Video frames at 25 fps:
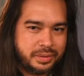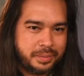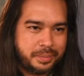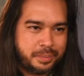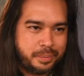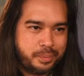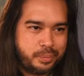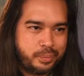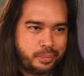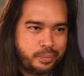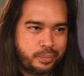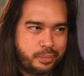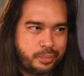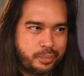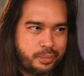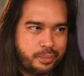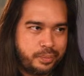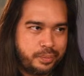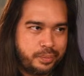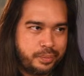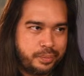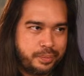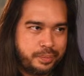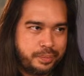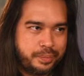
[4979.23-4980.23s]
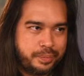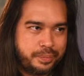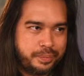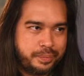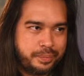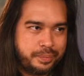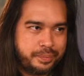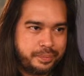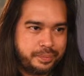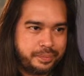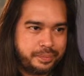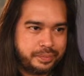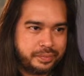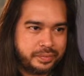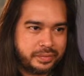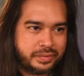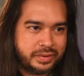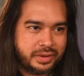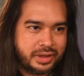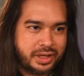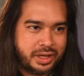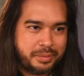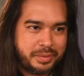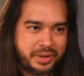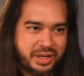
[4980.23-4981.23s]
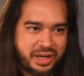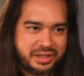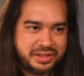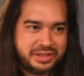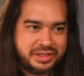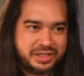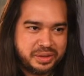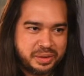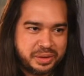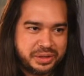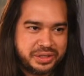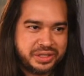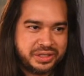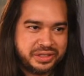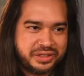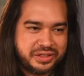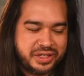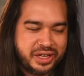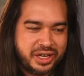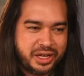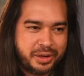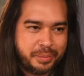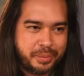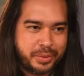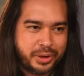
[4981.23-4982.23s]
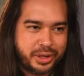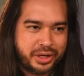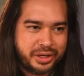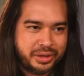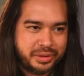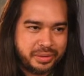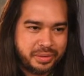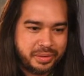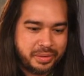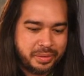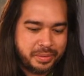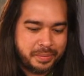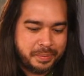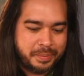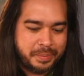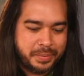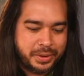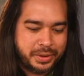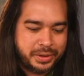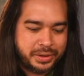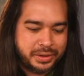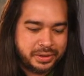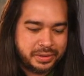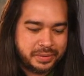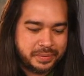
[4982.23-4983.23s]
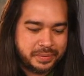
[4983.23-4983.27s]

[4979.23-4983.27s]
I mean, I see what you're saying, Brett, but